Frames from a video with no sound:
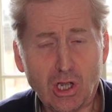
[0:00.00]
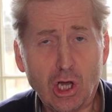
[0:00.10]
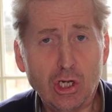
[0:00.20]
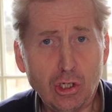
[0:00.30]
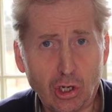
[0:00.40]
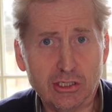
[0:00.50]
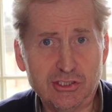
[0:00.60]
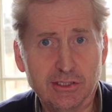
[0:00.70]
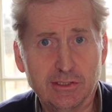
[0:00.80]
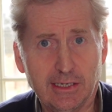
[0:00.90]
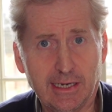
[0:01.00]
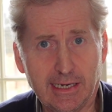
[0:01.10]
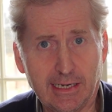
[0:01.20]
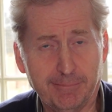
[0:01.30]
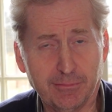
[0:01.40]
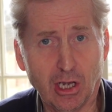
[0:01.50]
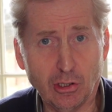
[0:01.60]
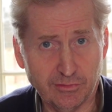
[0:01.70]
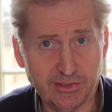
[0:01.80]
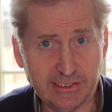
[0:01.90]
a lot
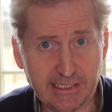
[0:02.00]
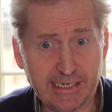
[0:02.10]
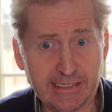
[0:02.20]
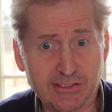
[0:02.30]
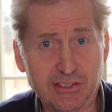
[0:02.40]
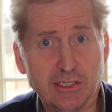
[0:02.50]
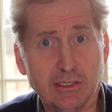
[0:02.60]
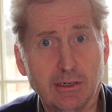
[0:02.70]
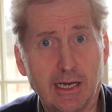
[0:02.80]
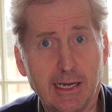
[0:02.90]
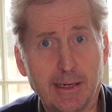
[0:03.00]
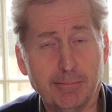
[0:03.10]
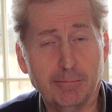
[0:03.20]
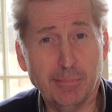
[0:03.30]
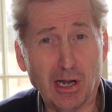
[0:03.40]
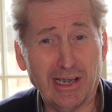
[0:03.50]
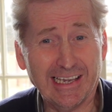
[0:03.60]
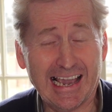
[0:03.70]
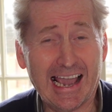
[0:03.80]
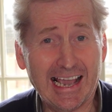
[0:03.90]
over the years,
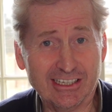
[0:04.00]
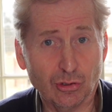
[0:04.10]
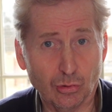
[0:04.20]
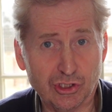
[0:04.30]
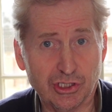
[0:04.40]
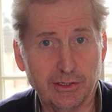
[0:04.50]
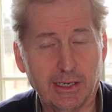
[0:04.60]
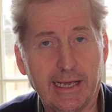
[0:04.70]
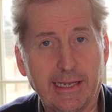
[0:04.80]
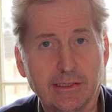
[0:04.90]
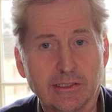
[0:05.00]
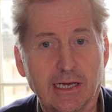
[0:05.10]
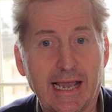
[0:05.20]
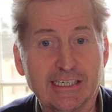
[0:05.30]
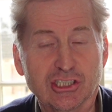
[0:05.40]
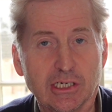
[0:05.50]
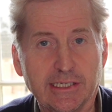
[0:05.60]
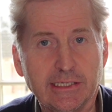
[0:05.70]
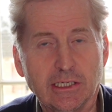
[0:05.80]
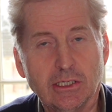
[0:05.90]
buying at auction. And
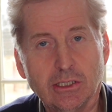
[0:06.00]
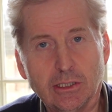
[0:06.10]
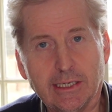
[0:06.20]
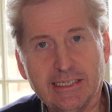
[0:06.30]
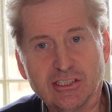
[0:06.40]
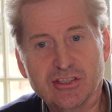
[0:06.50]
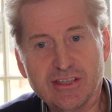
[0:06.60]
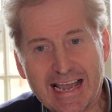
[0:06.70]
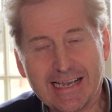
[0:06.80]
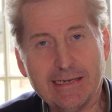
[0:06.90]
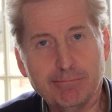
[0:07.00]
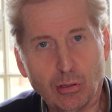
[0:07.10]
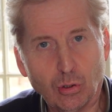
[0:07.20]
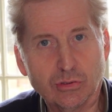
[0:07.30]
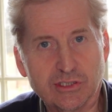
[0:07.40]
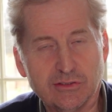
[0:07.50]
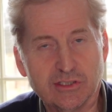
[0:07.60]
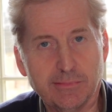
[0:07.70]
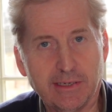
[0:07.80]
actually, it's that important to